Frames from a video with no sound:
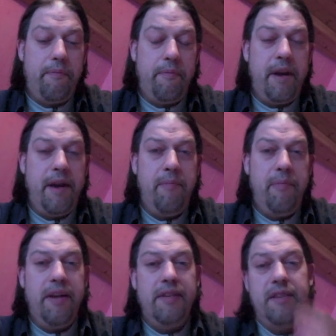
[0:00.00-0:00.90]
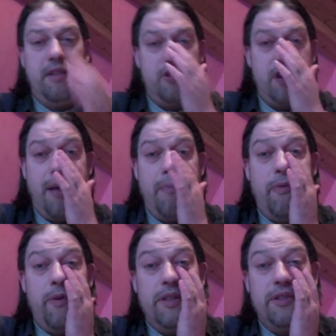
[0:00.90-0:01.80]
my basic job
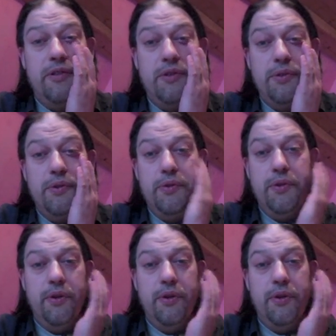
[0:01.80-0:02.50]
was to